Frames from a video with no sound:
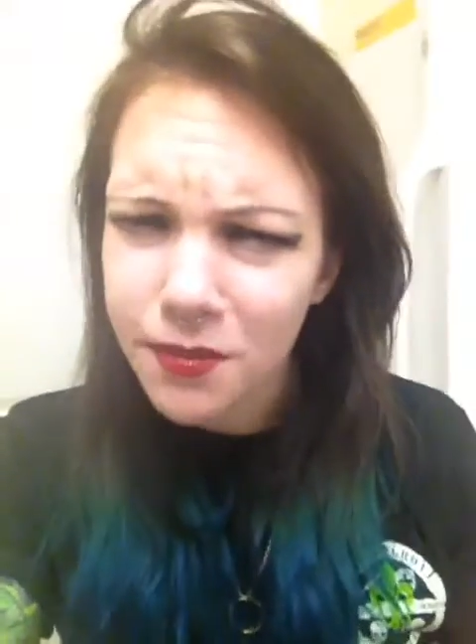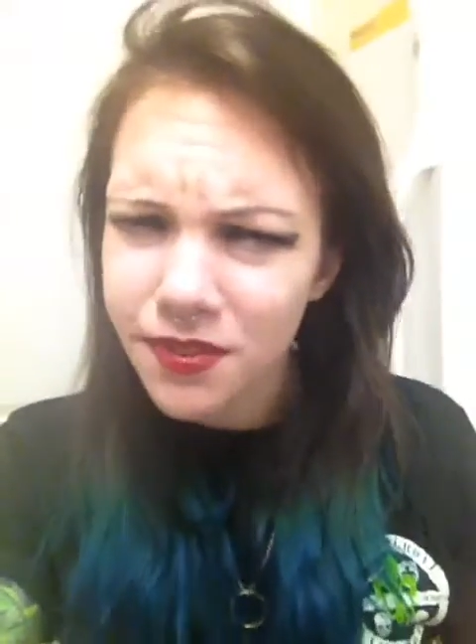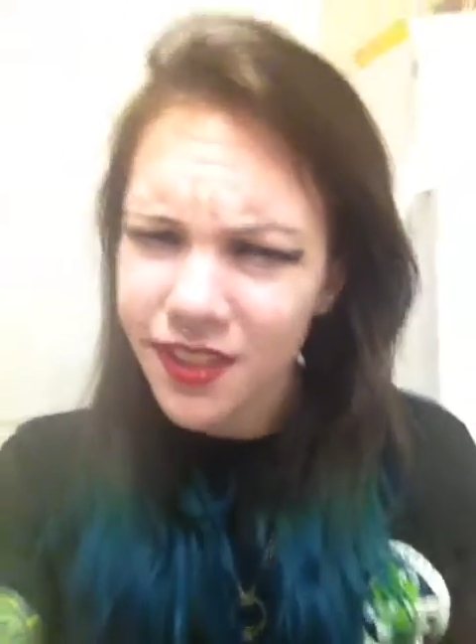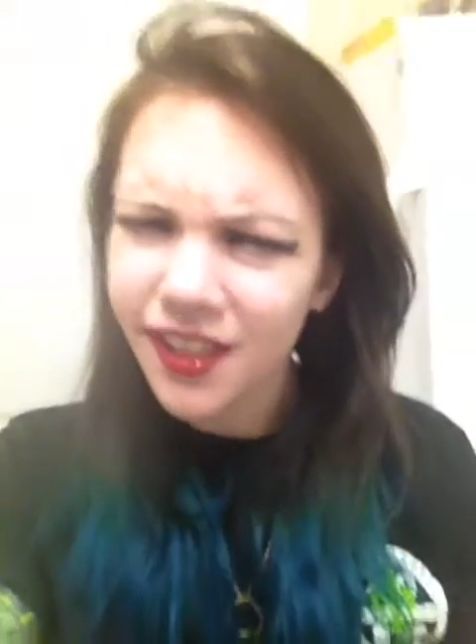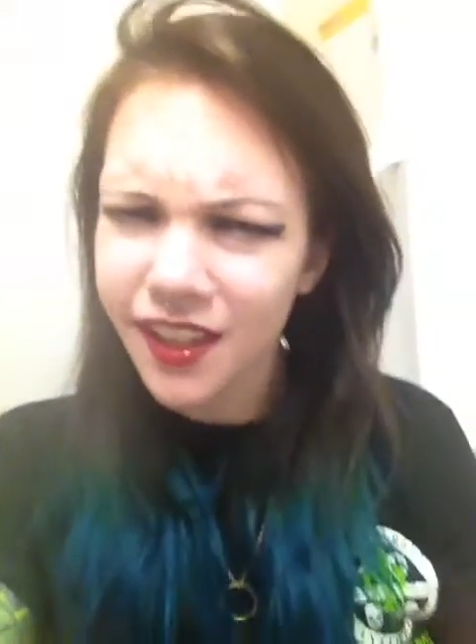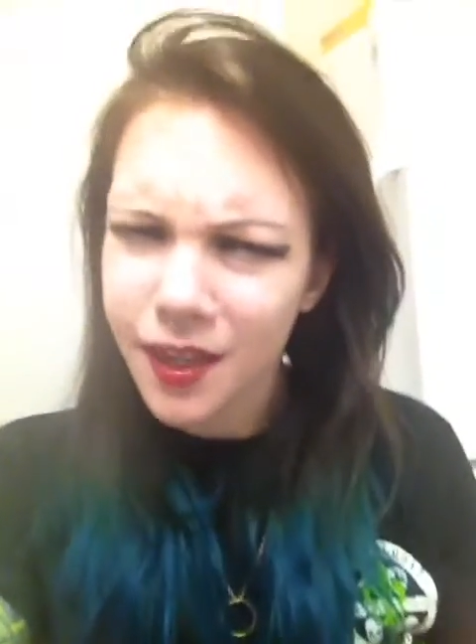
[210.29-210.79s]

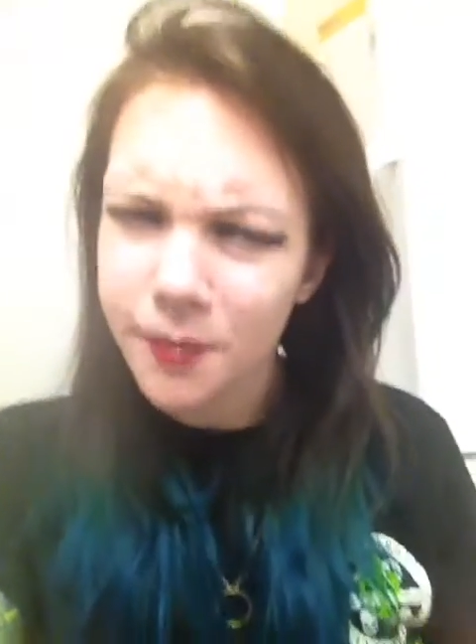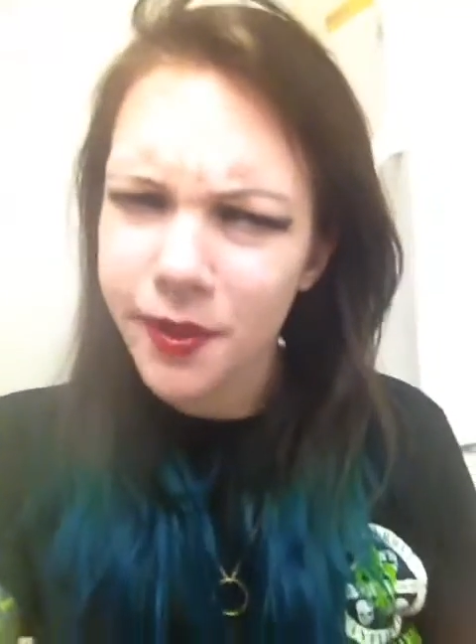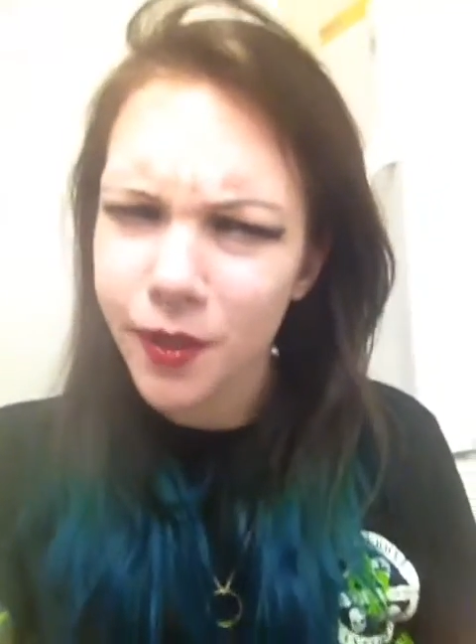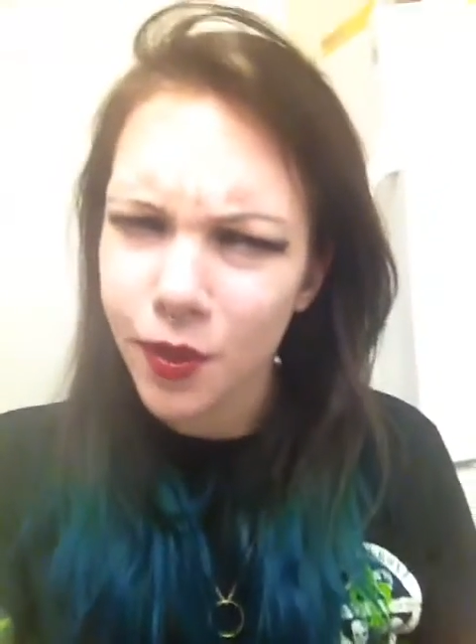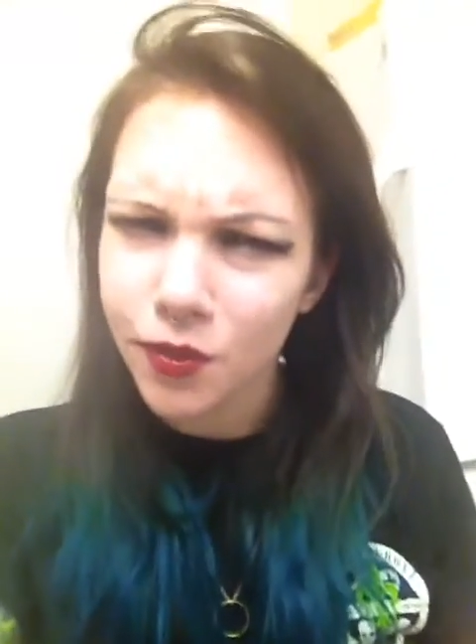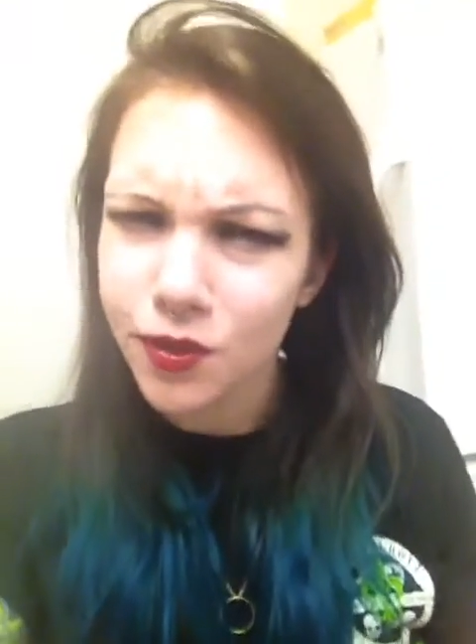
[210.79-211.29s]
thinking
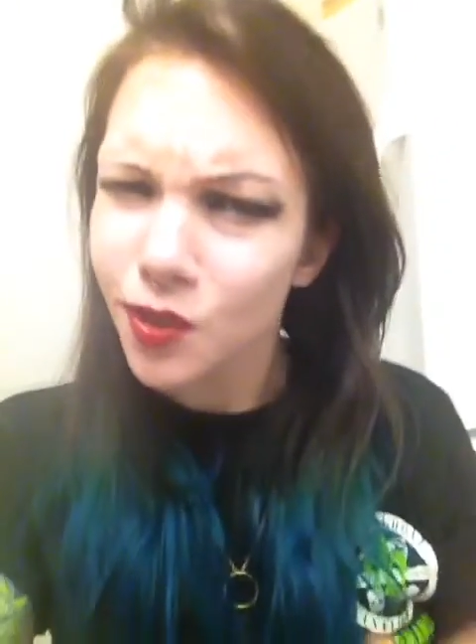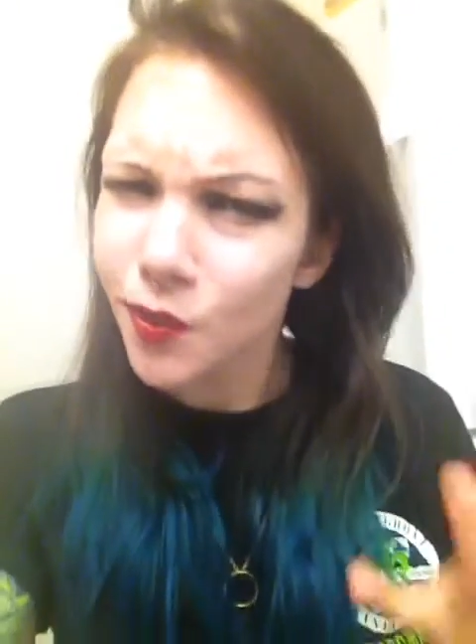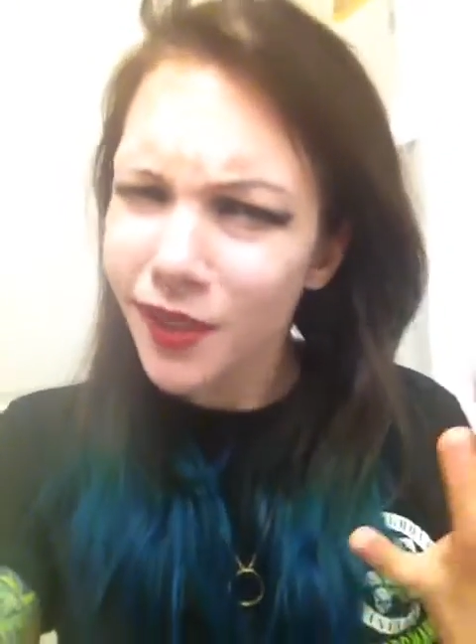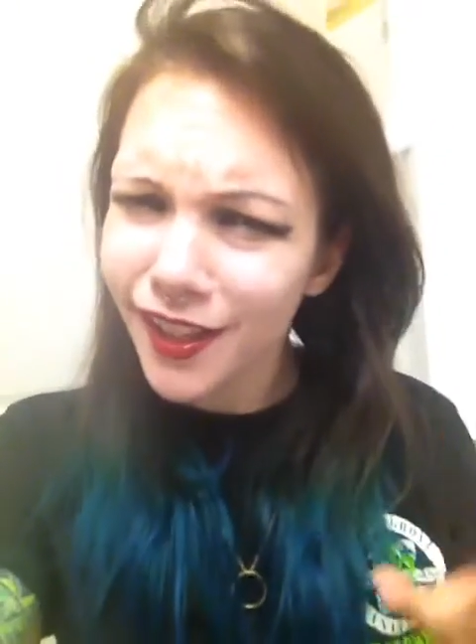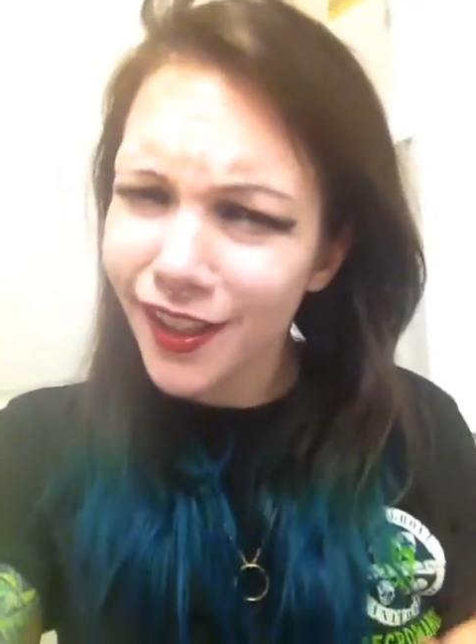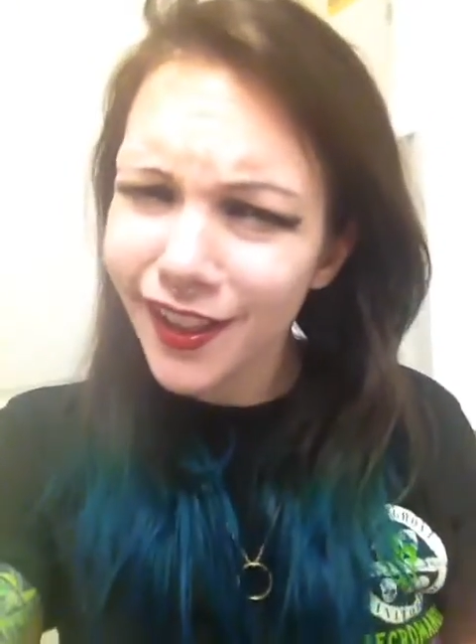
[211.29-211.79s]
about
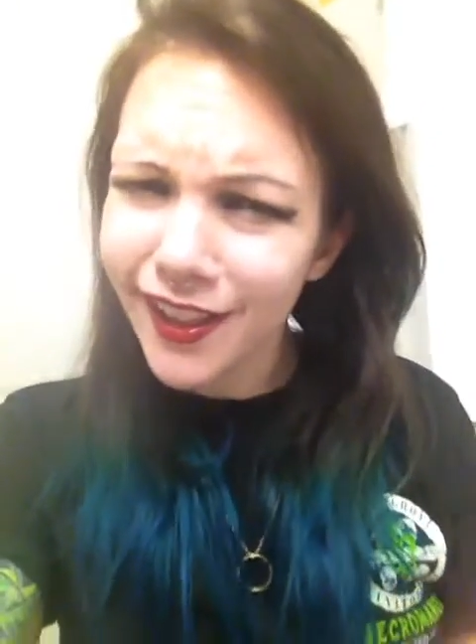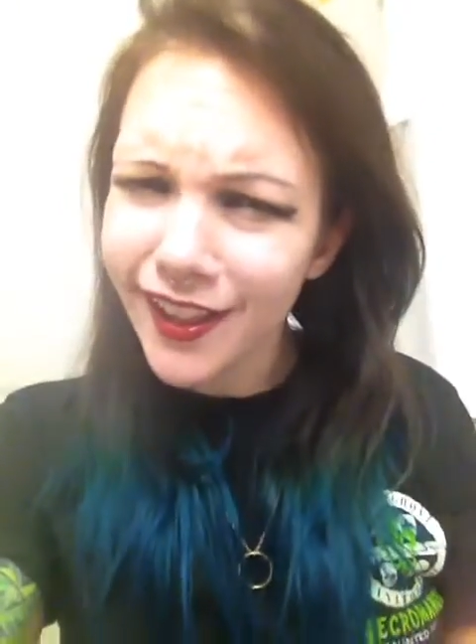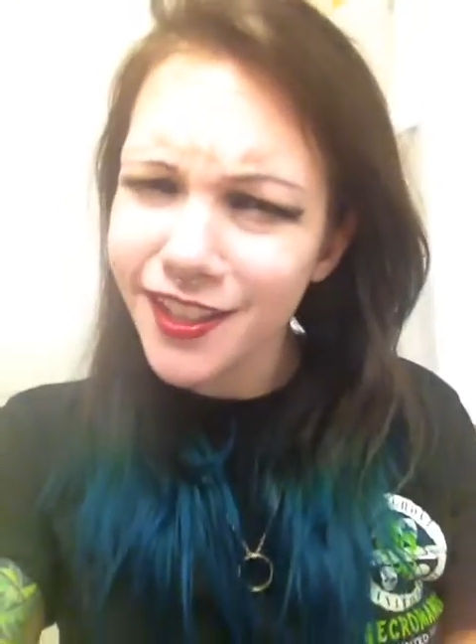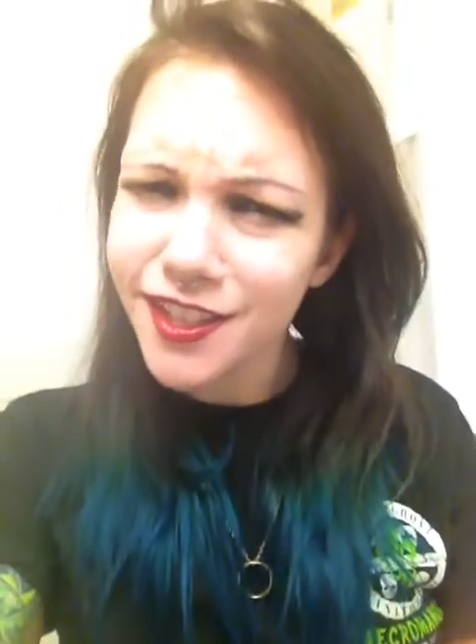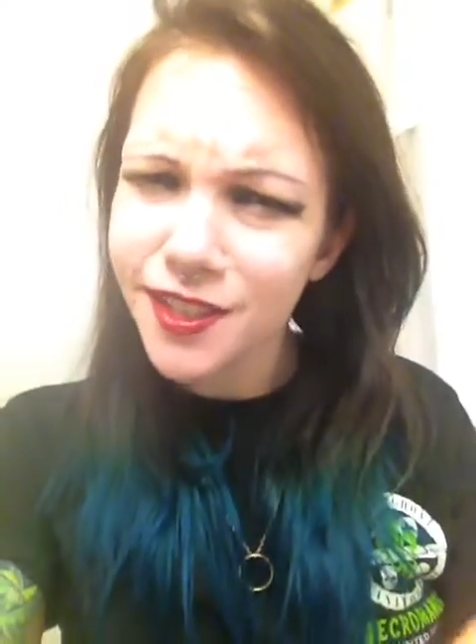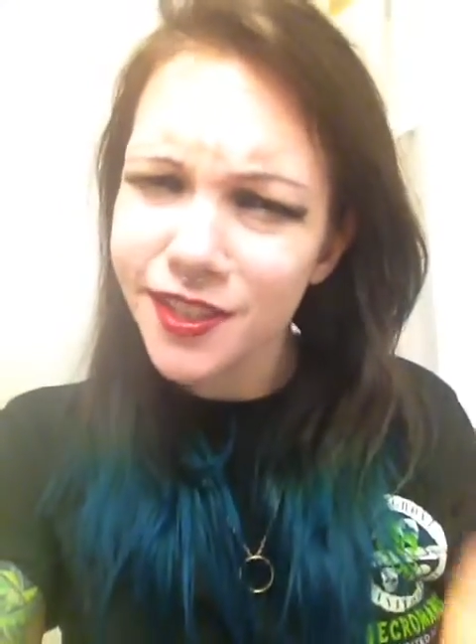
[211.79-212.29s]
doing
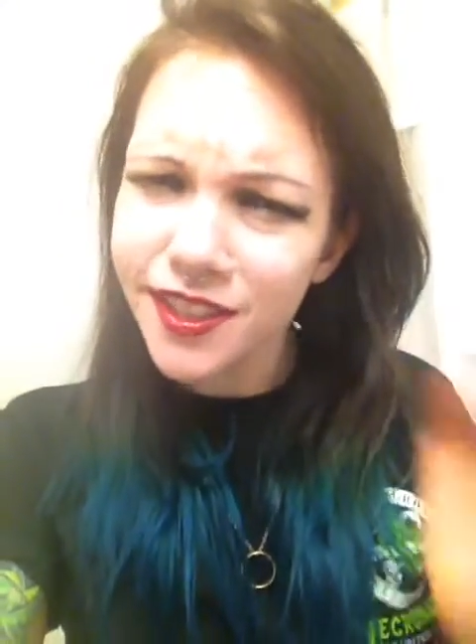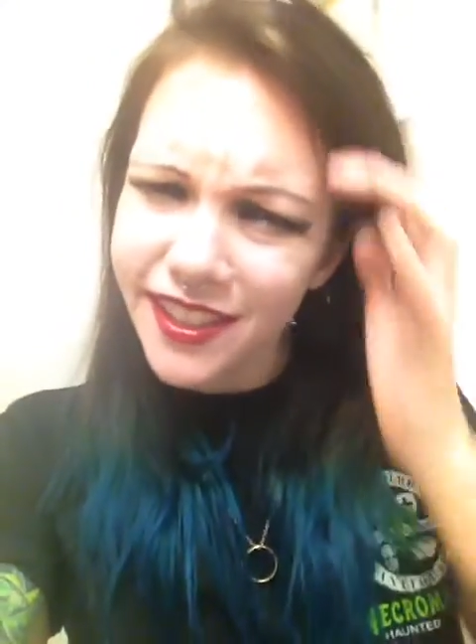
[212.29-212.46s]
class.